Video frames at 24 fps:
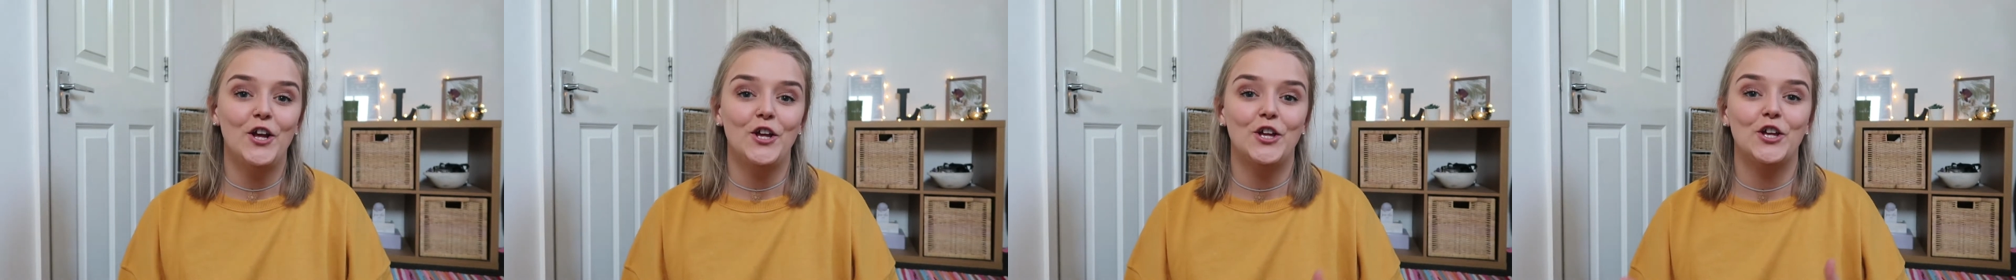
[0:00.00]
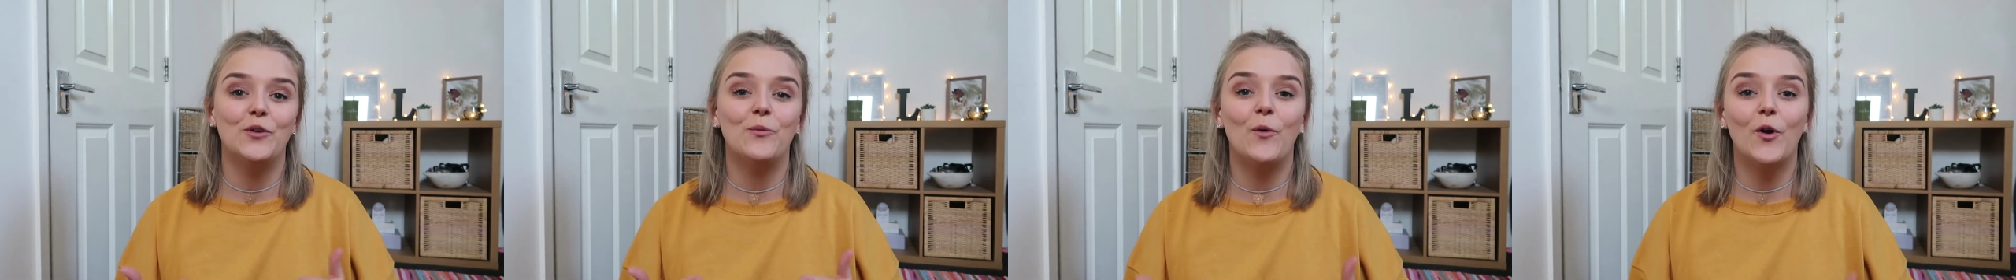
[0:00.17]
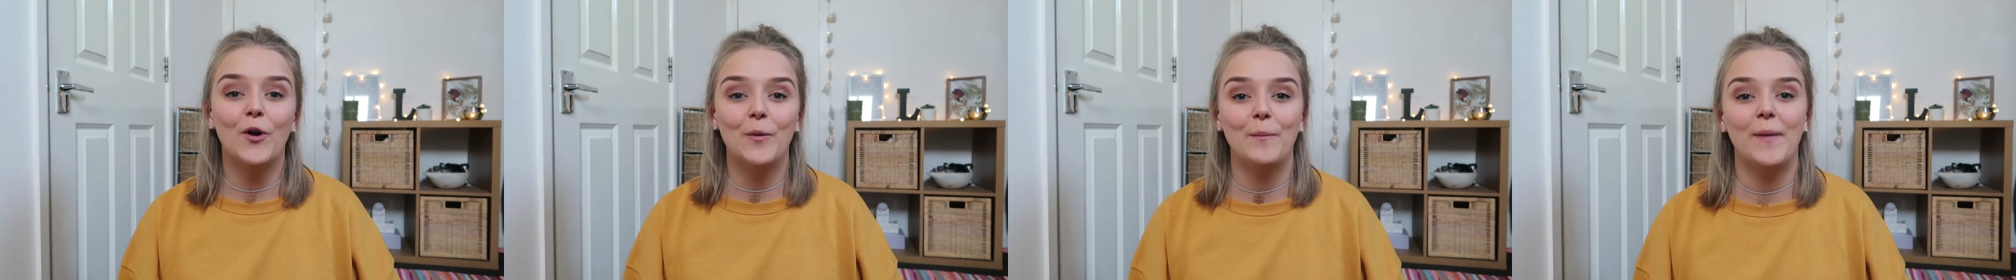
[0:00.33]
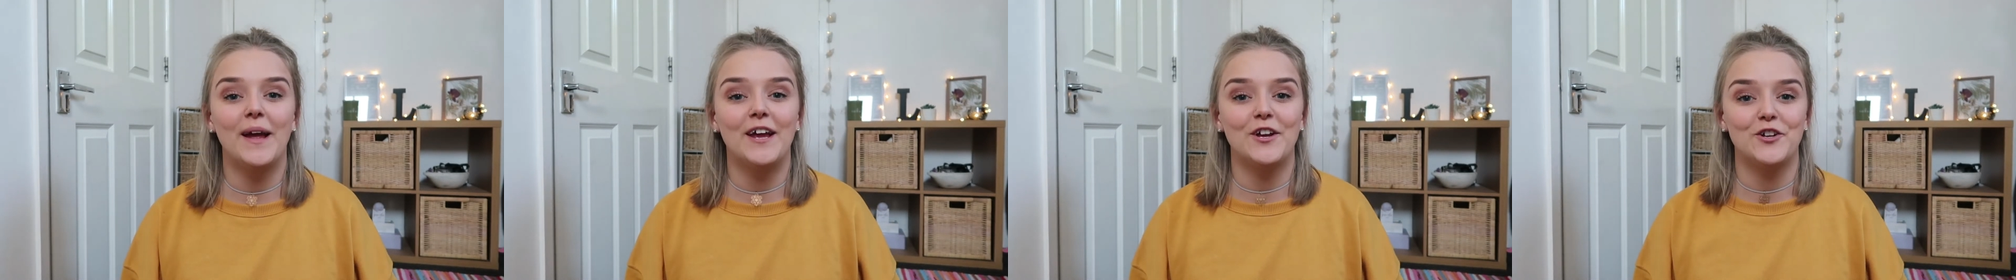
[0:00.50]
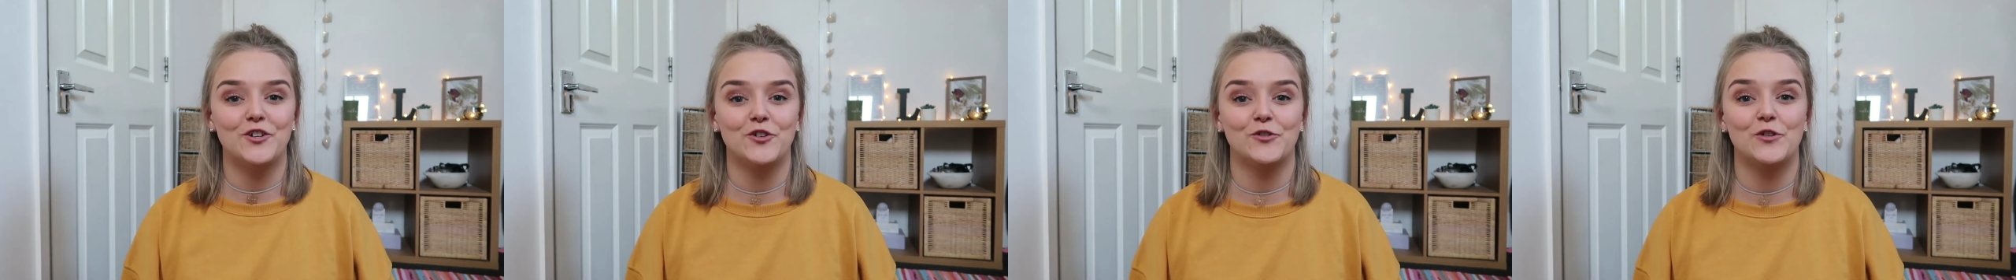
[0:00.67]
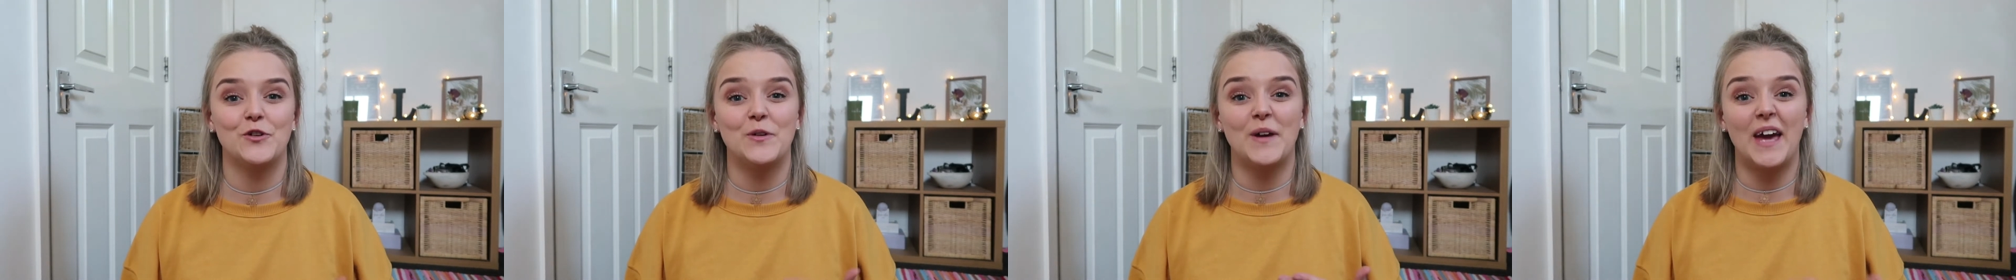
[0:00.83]
You want to make
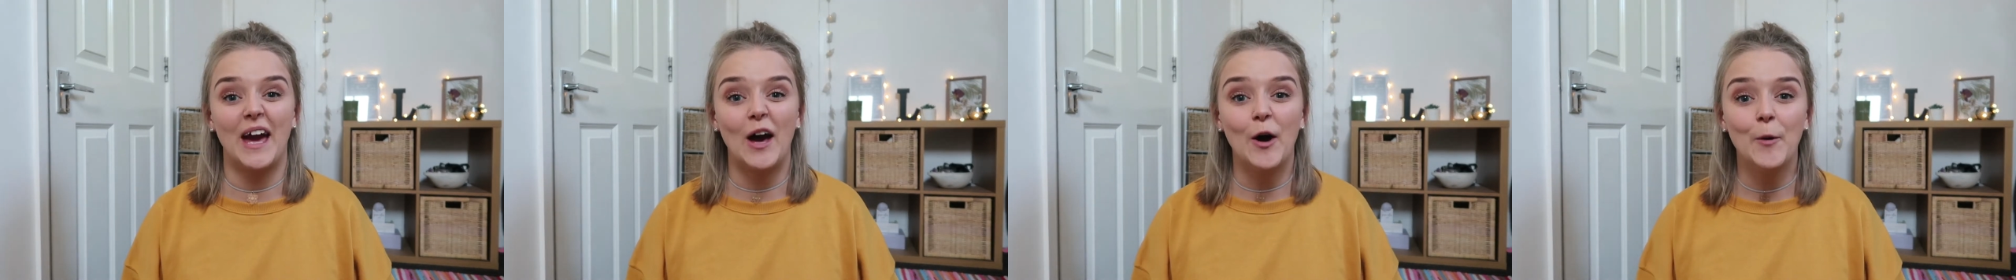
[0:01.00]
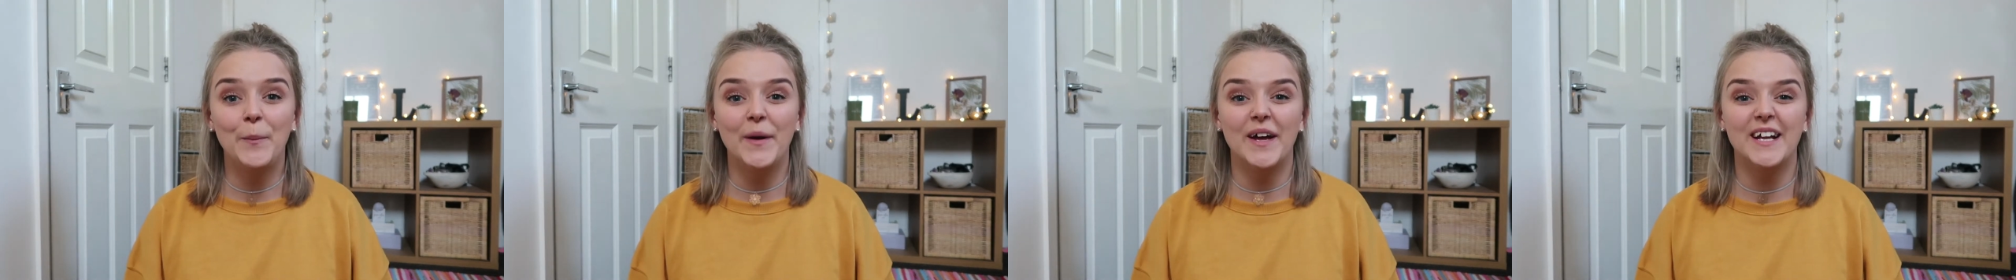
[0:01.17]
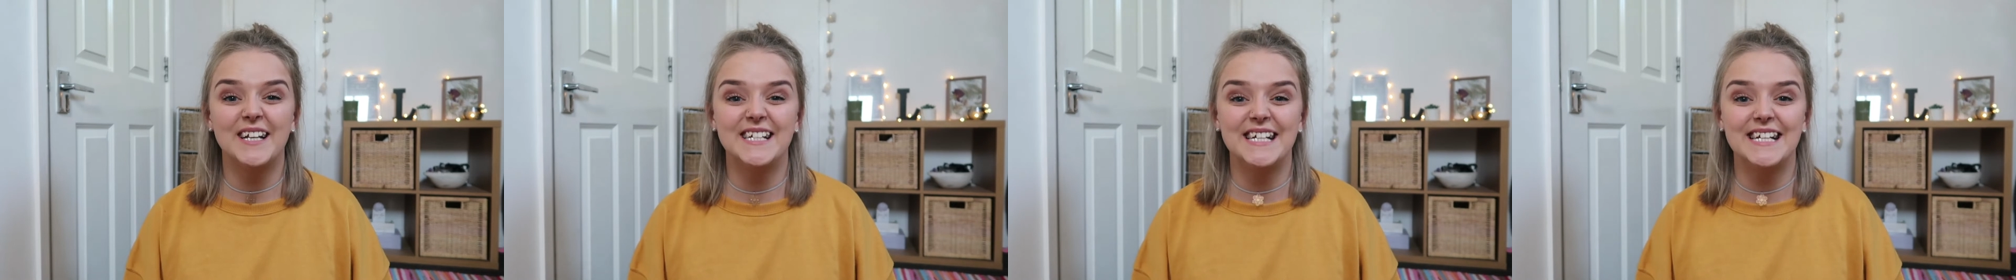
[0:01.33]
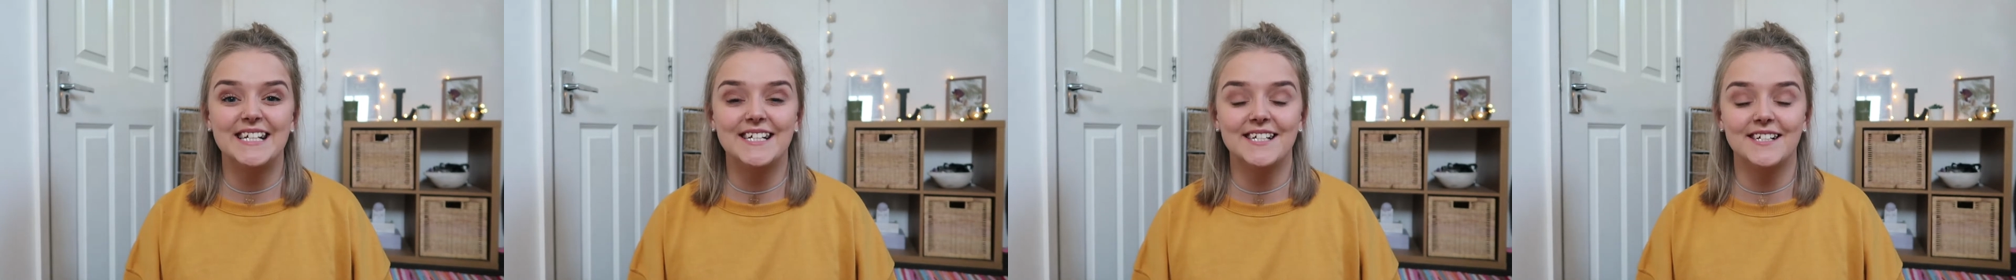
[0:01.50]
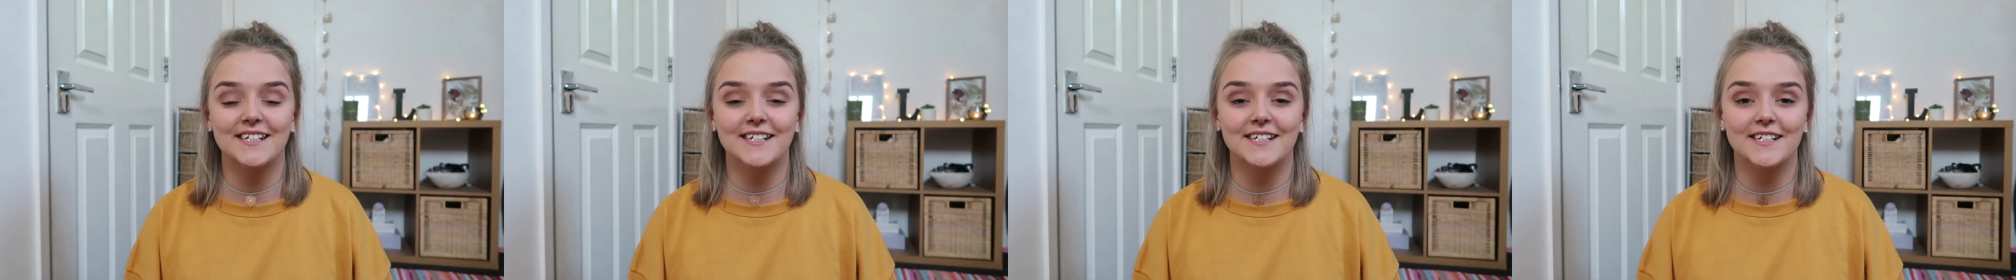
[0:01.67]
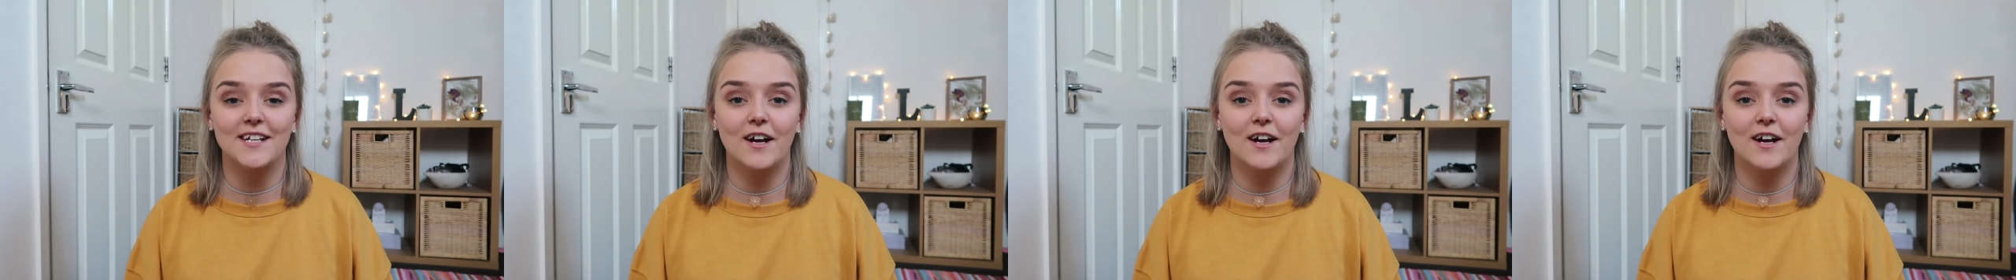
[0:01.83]
sure you get up at a decent